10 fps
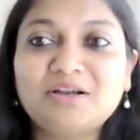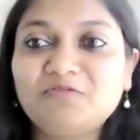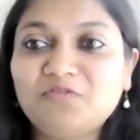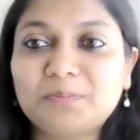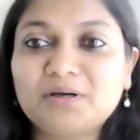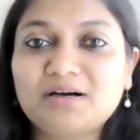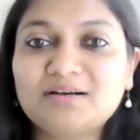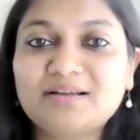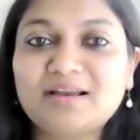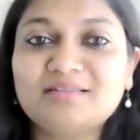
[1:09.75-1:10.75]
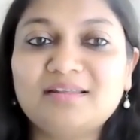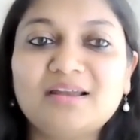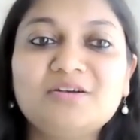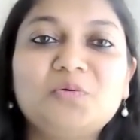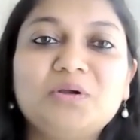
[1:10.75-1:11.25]
and Flipkart and
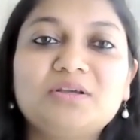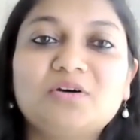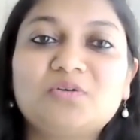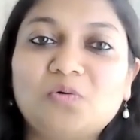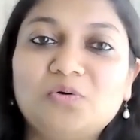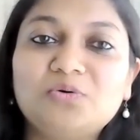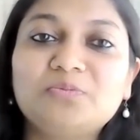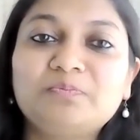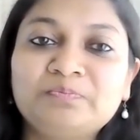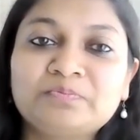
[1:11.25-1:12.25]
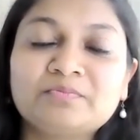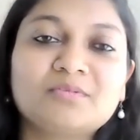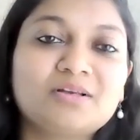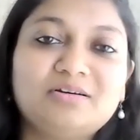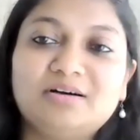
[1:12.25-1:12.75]
then doing your own
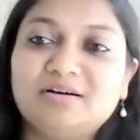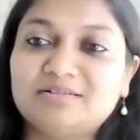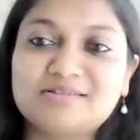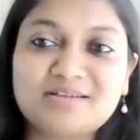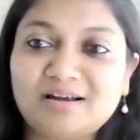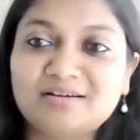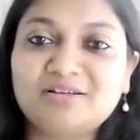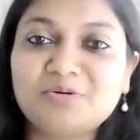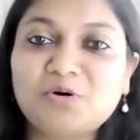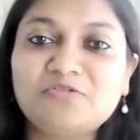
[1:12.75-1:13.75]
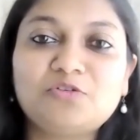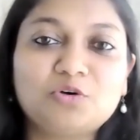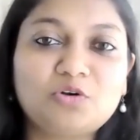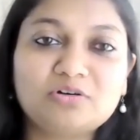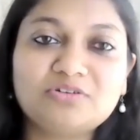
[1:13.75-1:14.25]
startup of
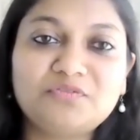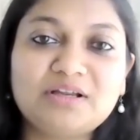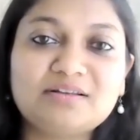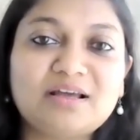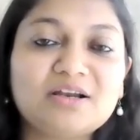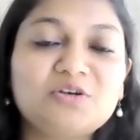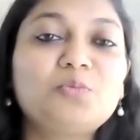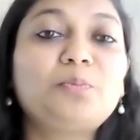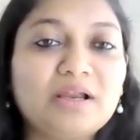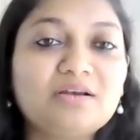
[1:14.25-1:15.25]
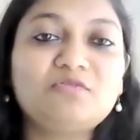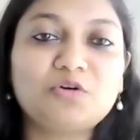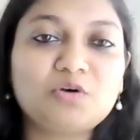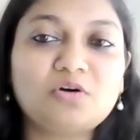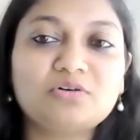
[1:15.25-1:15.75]
photography and that to pet
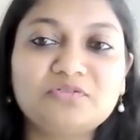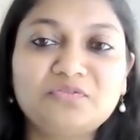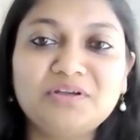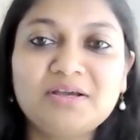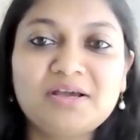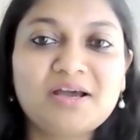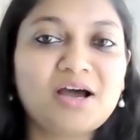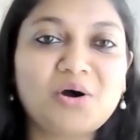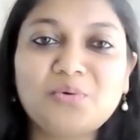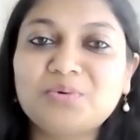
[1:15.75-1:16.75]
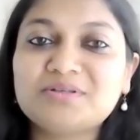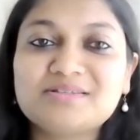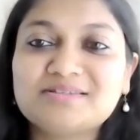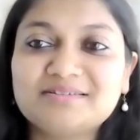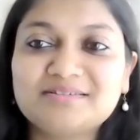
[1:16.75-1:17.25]
photography. How
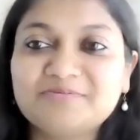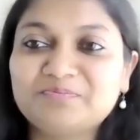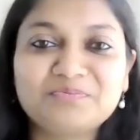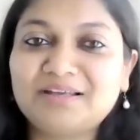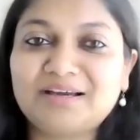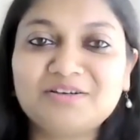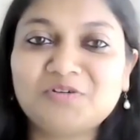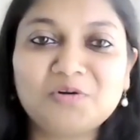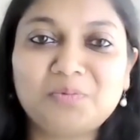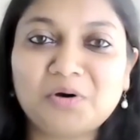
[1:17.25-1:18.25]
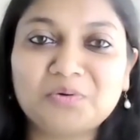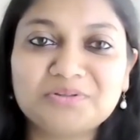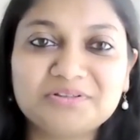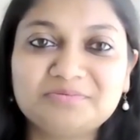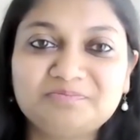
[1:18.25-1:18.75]
is that all about?